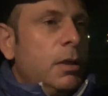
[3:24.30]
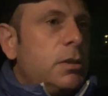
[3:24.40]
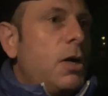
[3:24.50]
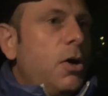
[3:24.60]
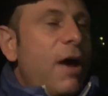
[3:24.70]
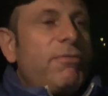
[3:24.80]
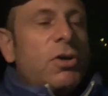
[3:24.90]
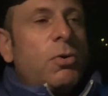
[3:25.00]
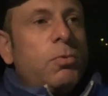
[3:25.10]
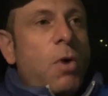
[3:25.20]
So
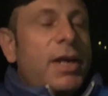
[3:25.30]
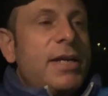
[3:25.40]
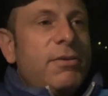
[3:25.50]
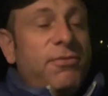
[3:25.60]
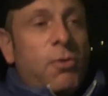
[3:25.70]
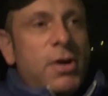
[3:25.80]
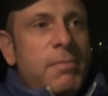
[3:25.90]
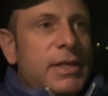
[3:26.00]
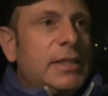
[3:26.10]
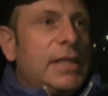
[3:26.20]
after her walking in
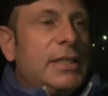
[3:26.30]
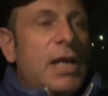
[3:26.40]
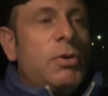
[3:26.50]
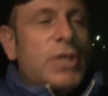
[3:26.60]
40 minutes late today,